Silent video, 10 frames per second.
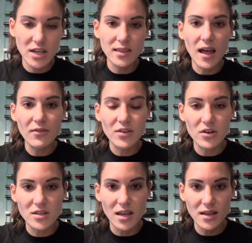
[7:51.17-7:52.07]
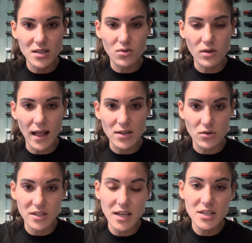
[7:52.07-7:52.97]
loved her Sunday school class,
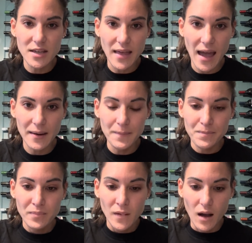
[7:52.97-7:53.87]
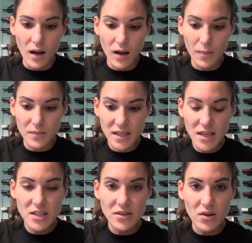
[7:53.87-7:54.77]
or teaching that,
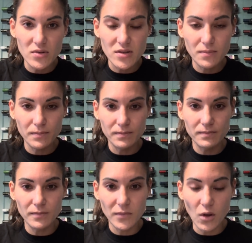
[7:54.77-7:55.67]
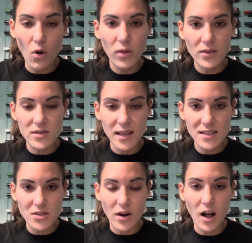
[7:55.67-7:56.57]
holding those
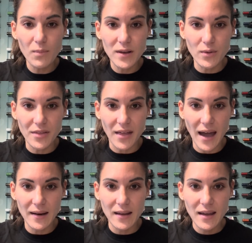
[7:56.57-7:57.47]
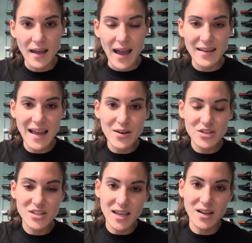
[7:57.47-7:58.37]
lessons or helping with that. And now
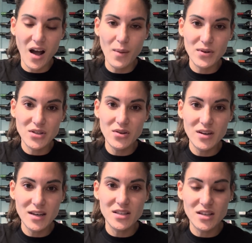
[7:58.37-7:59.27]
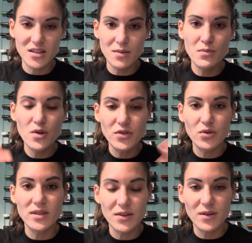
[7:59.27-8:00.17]
she's getting an opportunity to move
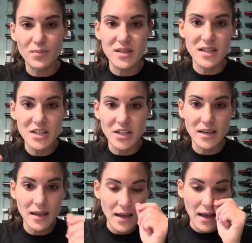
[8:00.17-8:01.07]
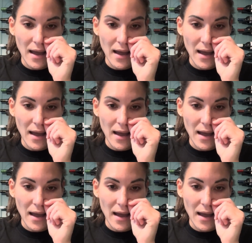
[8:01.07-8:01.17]
to a different position.